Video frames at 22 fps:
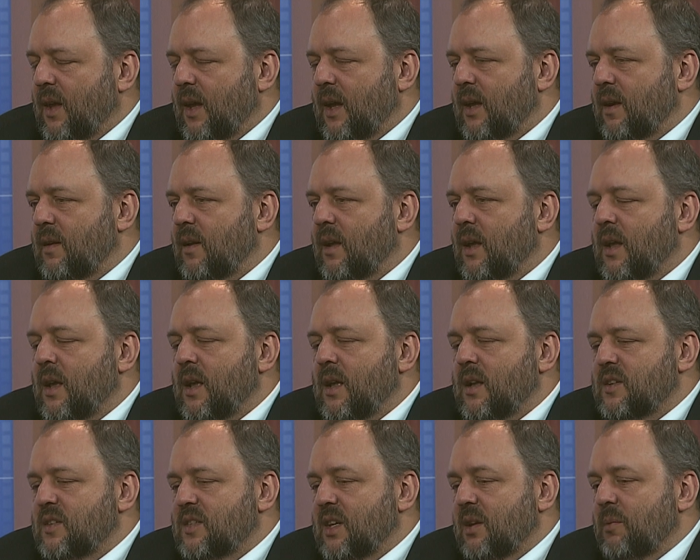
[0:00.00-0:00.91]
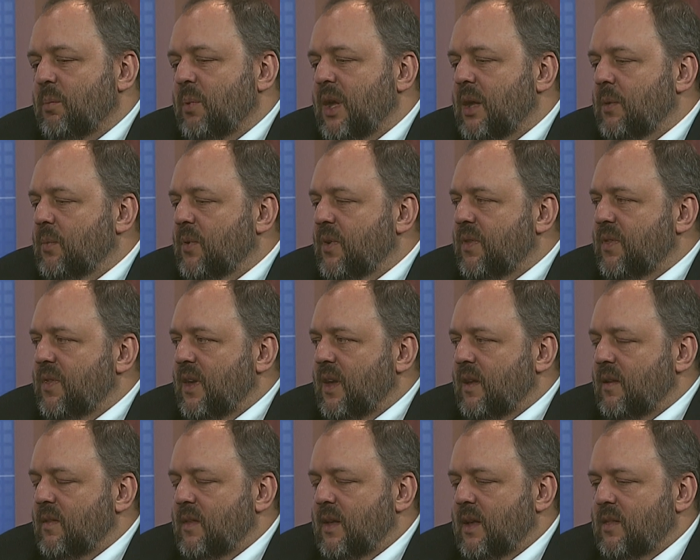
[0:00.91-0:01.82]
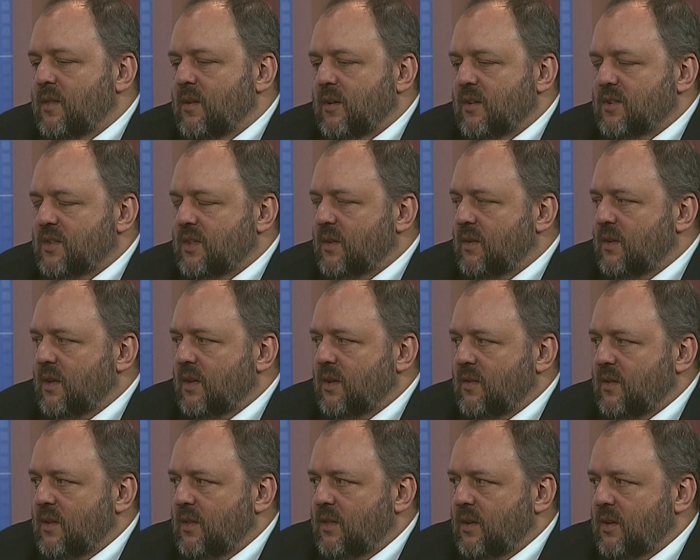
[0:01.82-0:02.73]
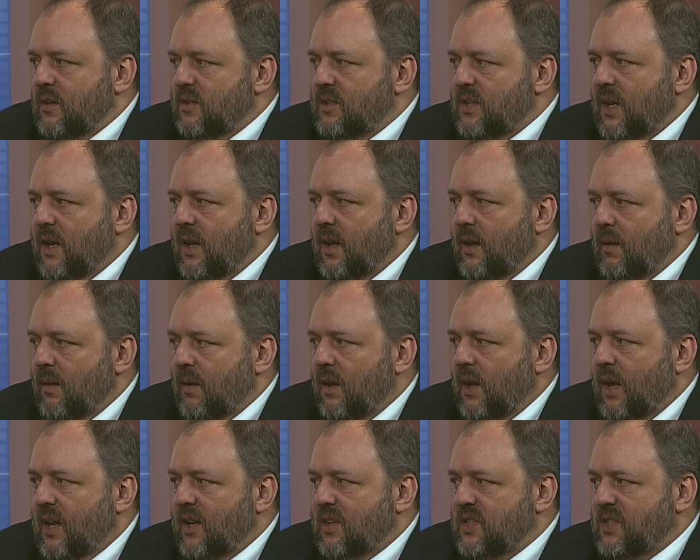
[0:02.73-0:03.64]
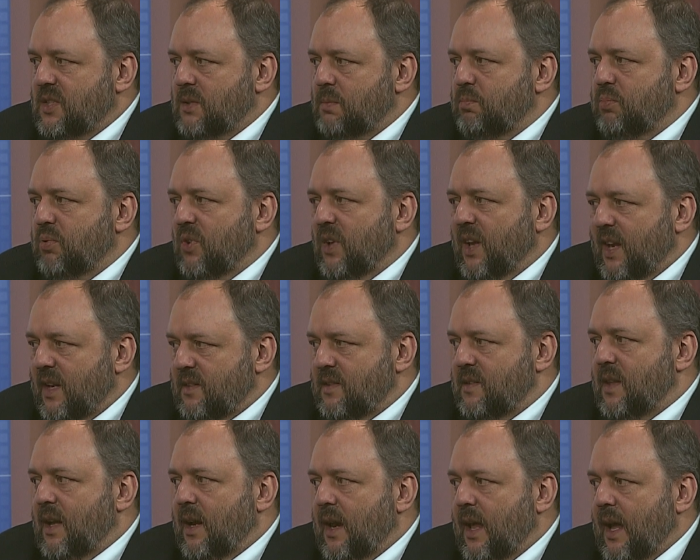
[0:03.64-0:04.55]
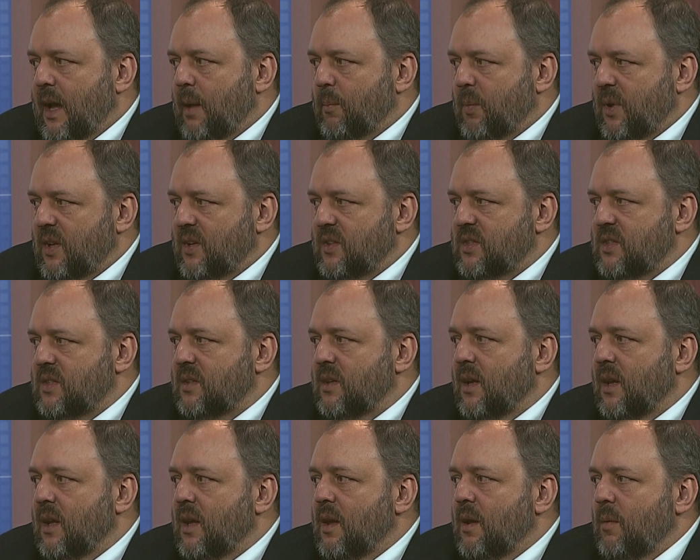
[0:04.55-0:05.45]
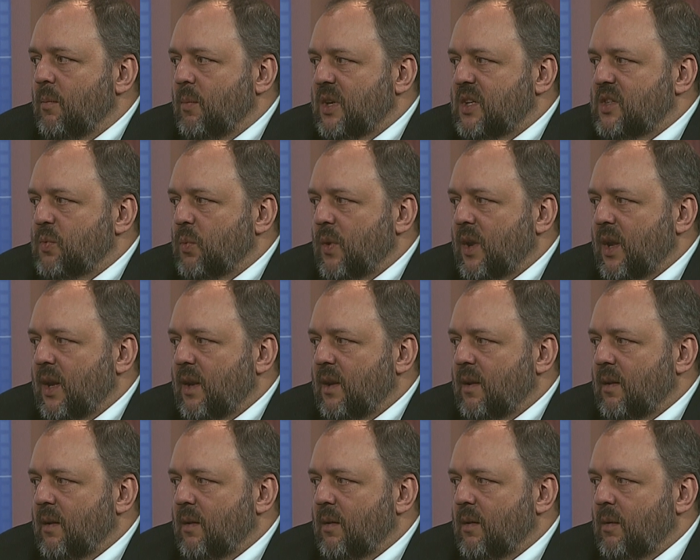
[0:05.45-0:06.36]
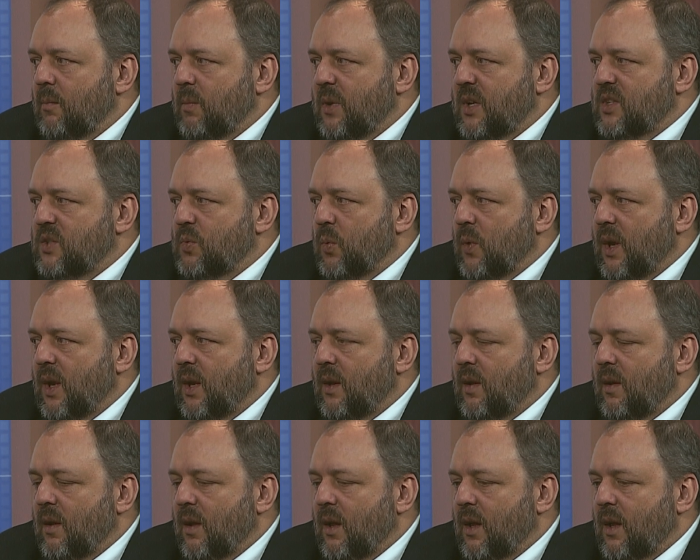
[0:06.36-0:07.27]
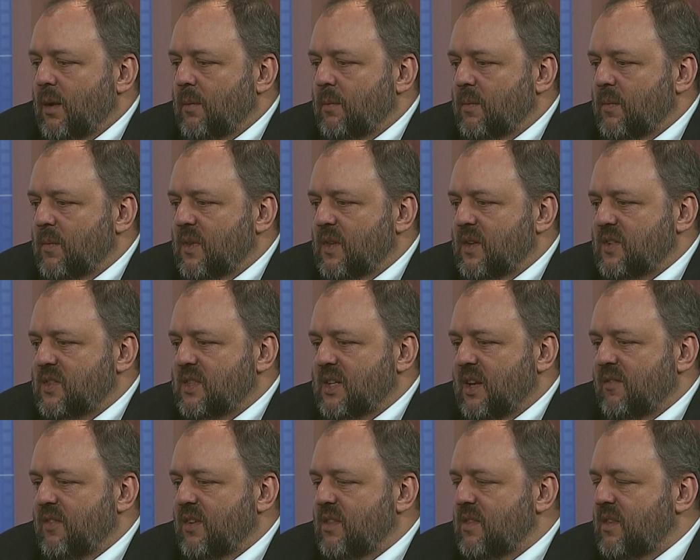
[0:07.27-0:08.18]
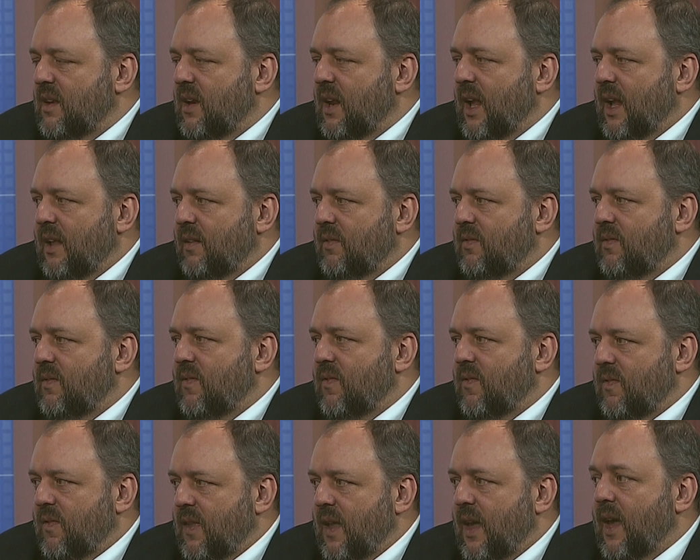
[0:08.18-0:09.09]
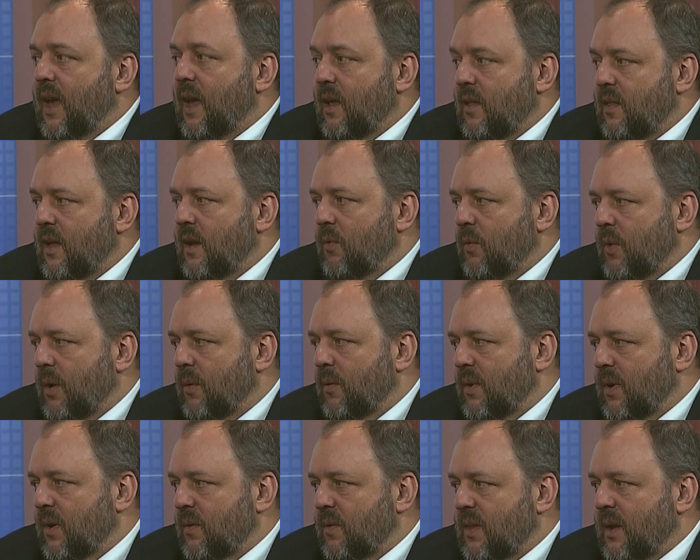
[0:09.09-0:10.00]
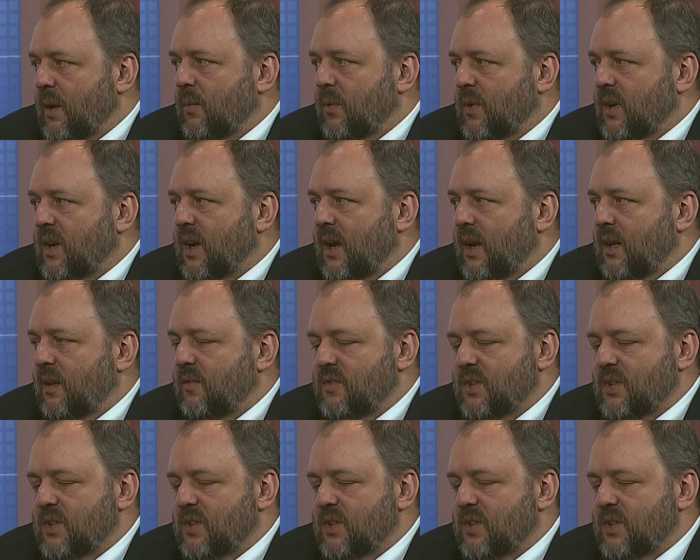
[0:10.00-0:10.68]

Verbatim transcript: And some people think that there's, there, there's a, a split that happens between, between um, the seventh and eighth day that we were, that we're kind of